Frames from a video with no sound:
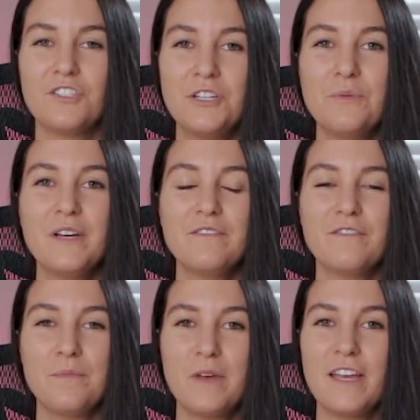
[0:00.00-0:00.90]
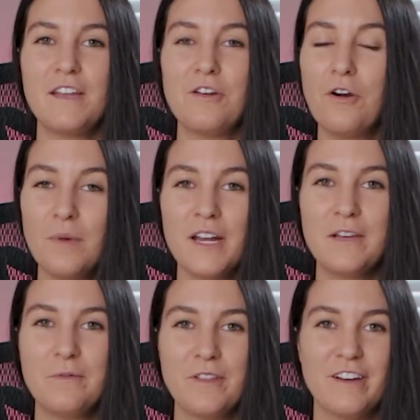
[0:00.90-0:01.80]
She went from making no money
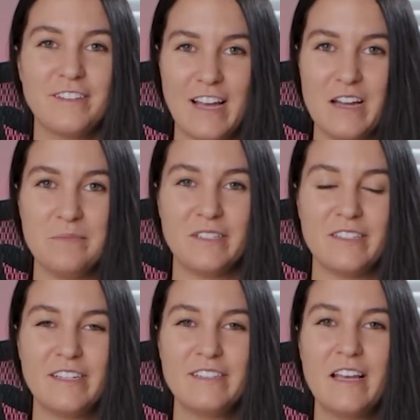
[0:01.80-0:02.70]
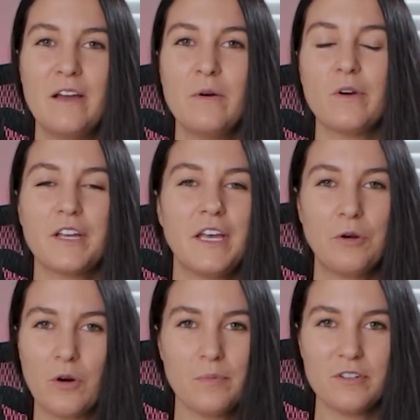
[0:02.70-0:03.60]
with her side business, working a
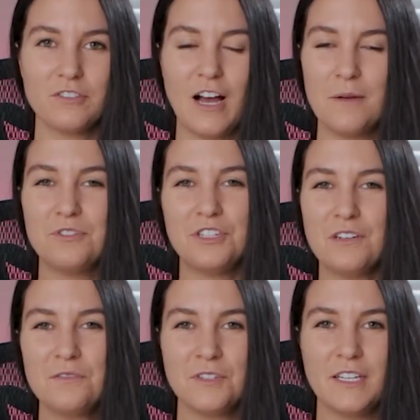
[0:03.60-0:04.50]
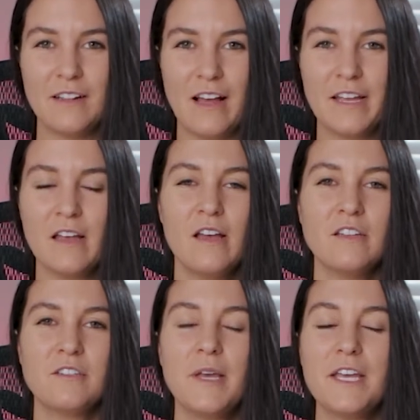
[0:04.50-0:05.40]
corporate job she didn't really like,
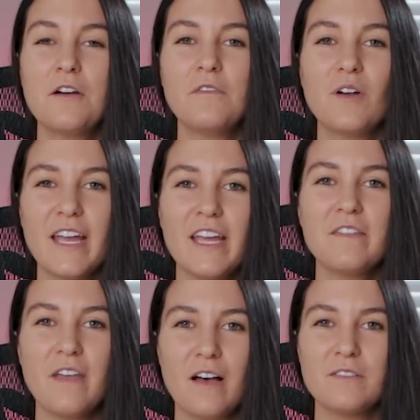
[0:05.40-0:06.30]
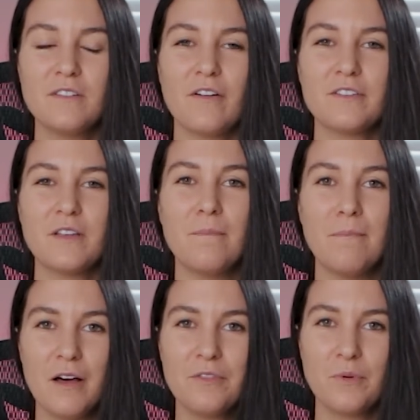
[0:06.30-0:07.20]
to making over $8,000 a
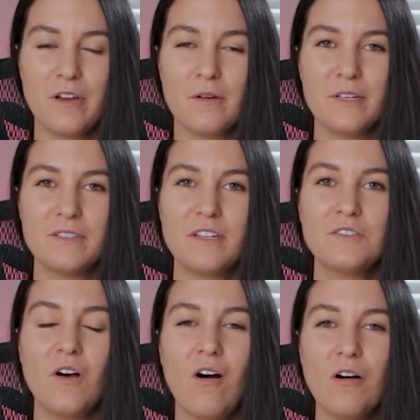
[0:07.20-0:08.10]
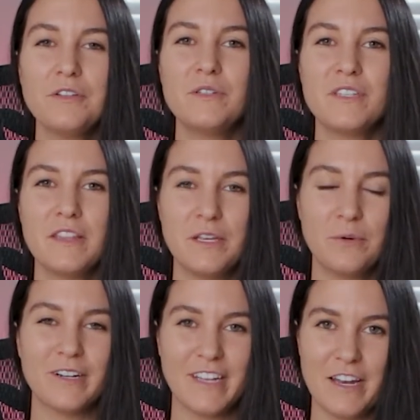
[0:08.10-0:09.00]
month with her business, all using the
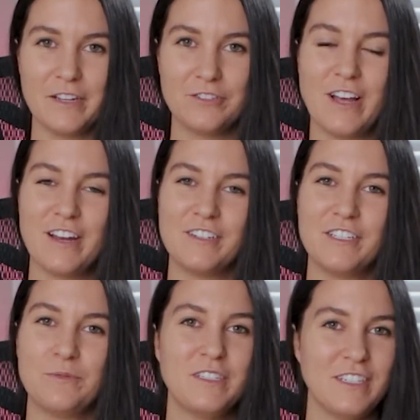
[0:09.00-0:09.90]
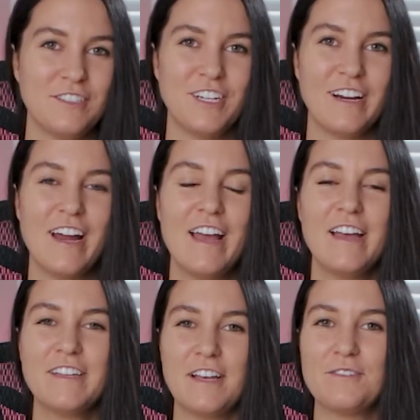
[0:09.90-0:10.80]
organic strategies we teach here.
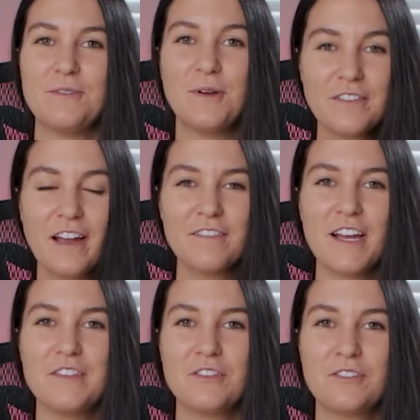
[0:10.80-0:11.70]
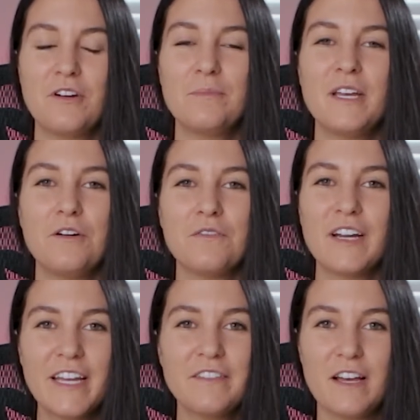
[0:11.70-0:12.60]
Yes, you heard that right. This girl made over
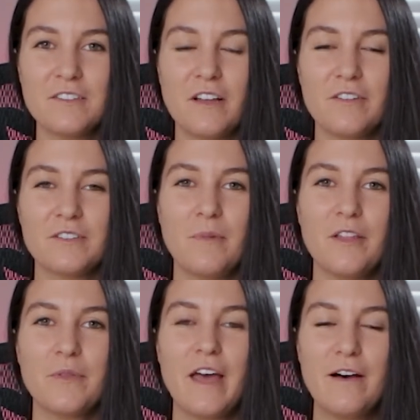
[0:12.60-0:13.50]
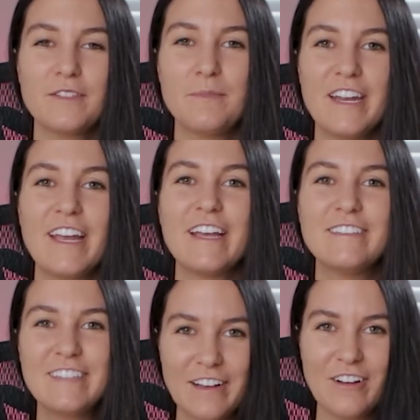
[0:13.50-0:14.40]
$8,000 a month without spending a
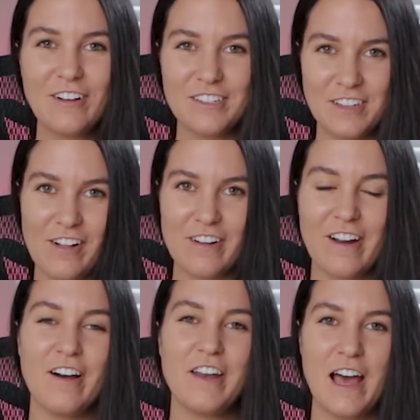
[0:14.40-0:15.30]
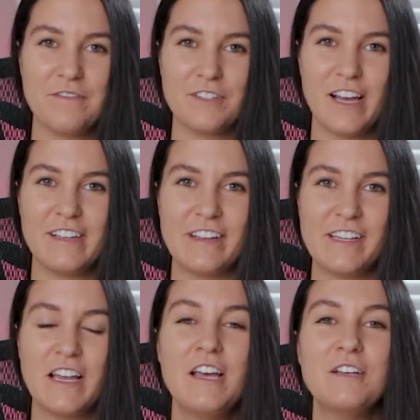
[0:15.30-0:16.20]
single dollar on
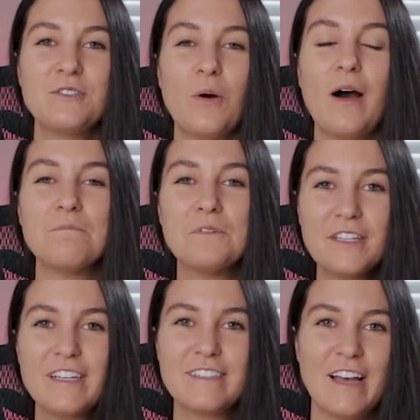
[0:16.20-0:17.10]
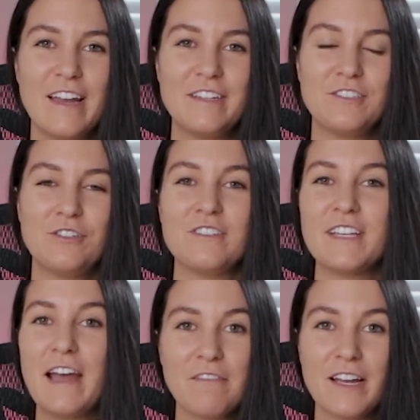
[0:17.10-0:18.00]
advertising. So I'm really excited to just
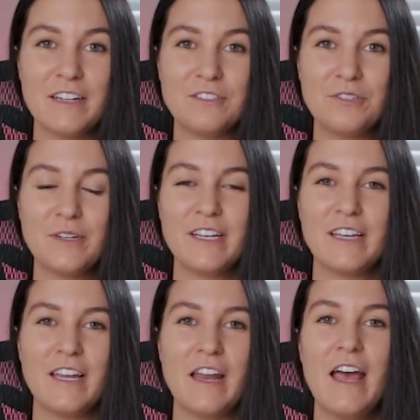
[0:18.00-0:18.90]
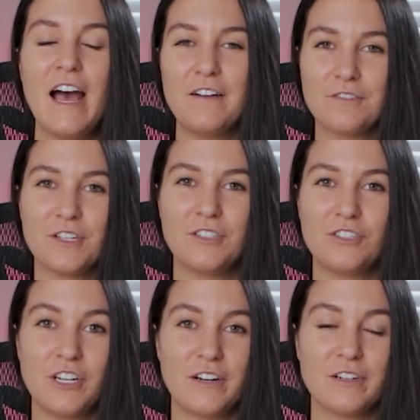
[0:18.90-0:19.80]
get right into it and have Christa
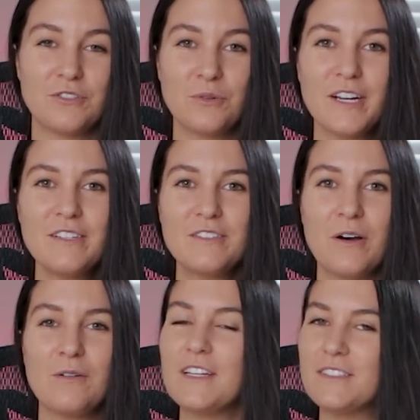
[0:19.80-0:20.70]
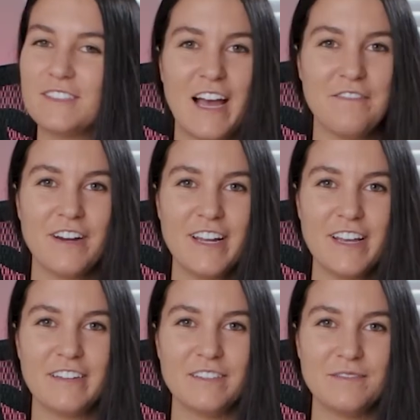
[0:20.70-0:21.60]
share her story. So let's dive right in.